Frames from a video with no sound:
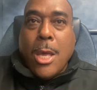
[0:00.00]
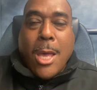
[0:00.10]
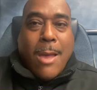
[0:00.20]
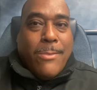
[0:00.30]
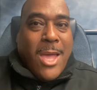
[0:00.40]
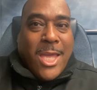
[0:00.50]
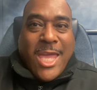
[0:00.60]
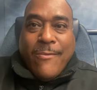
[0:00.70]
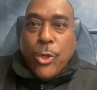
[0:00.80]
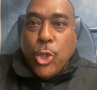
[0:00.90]
I'm not
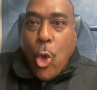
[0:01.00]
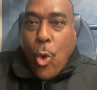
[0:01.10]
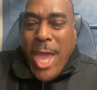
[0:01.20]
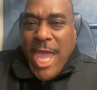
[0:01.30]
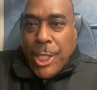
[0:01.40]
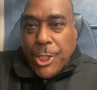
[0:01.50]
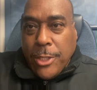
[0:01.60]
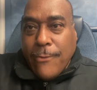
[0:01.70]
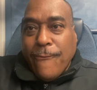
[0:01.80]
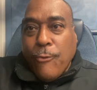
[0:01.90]
giving no agent
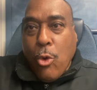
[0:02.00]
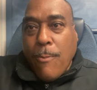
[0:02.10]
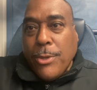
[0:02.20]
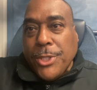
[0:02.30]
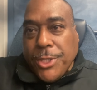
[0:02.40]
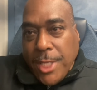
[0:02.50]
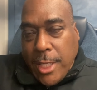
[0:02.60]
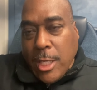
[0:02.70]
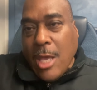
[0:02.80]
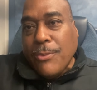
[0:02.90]

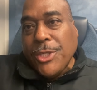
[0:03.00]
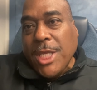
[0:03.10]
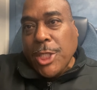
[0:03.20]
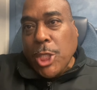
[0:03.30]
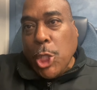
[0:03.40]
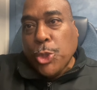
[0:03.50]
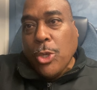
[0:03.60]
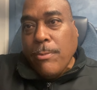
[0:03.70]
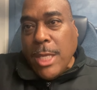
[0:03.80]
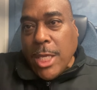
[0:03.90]
4% of
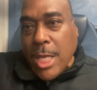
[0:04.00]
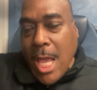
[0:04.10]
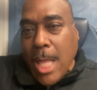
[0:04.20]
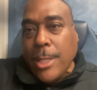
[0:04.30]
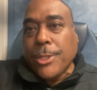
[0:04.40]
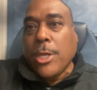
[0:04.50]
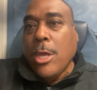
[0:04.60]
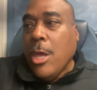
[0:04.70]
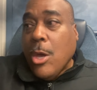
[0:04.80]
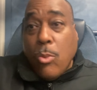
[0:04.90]
$600 million.
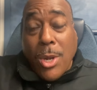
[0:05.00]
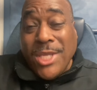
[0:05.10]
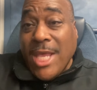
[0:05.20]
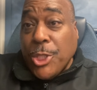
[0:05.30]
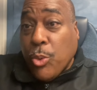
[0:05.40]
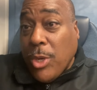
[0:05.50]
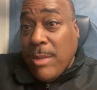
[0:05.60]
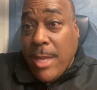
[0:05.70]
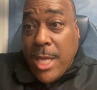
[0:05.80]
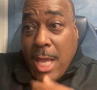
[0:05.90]
What is that, $20
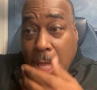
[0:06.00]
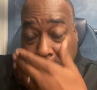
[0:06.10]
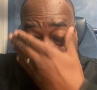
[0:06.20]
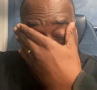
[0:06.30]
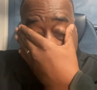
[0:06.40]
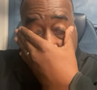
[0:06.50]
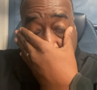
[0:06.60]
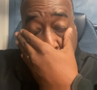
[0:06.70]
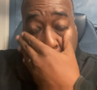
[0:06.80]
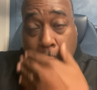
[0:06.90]
million?
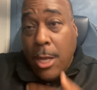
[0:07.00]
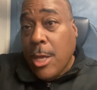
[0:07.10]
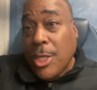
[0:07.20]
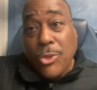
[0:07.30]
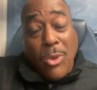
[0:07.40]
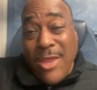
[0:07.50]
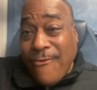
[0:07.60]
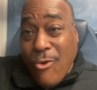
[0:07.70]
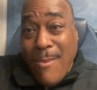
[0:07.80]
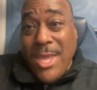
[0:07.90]

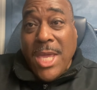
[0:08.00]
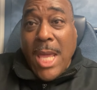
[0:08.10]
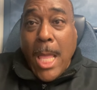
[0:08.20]
$24 million?